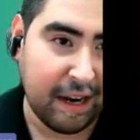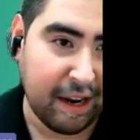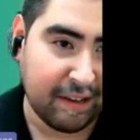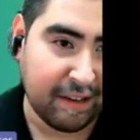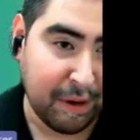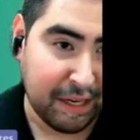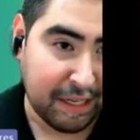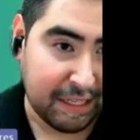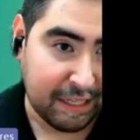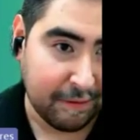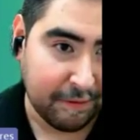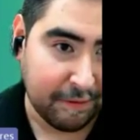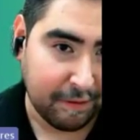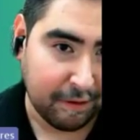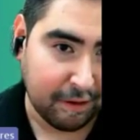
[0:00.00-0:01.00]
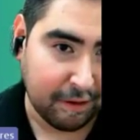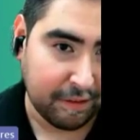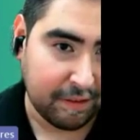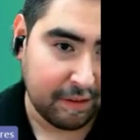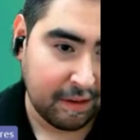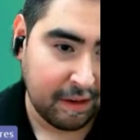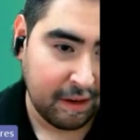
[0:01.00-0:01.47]
it has by
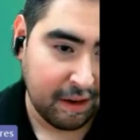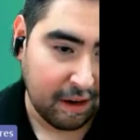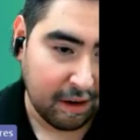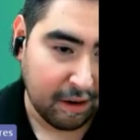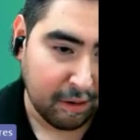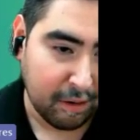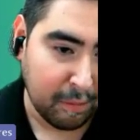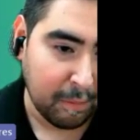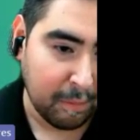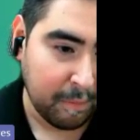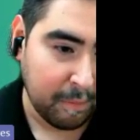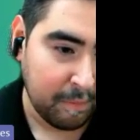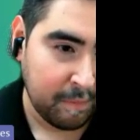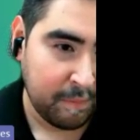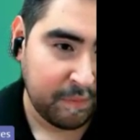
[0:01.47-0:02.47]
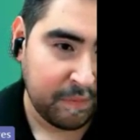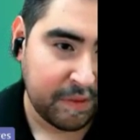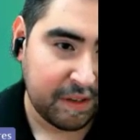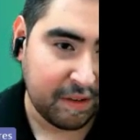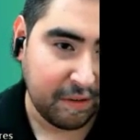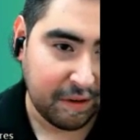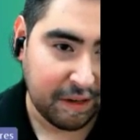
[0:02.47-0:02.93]
default.
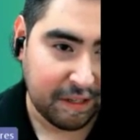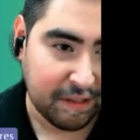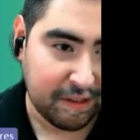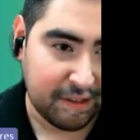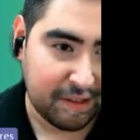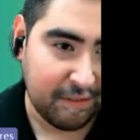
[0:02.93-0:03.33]
So it